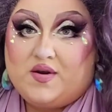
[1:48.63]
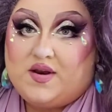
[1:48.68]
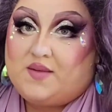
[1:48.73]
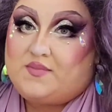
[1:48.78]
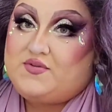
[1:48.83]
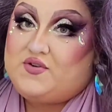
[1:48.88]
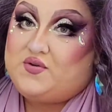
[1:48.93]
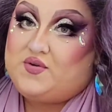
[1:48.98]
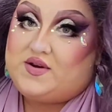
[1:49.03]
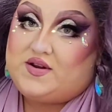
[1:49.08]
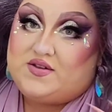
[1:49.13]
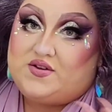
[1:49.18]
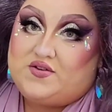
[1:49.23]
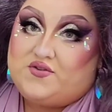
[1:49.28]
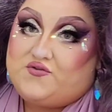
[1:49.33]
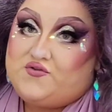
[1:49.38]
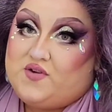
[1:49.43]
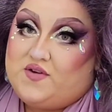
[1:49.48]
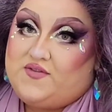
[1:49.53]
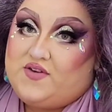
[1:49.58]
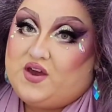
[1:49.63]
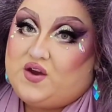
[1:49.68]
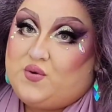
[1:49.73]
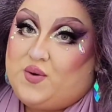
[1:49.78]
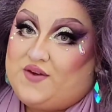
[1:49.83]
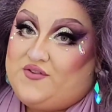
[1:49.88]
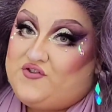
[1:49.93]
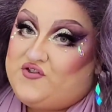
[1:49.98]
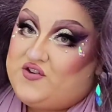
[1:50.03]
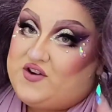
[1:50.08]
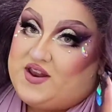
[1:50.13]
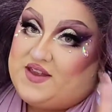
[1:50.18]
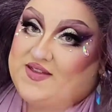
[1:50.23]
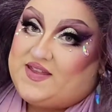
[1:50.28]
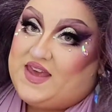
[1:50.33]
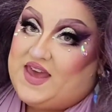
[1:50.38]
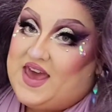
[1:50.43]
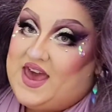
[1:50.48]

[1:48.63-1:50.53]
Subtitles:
I'm doing a little trivia question at the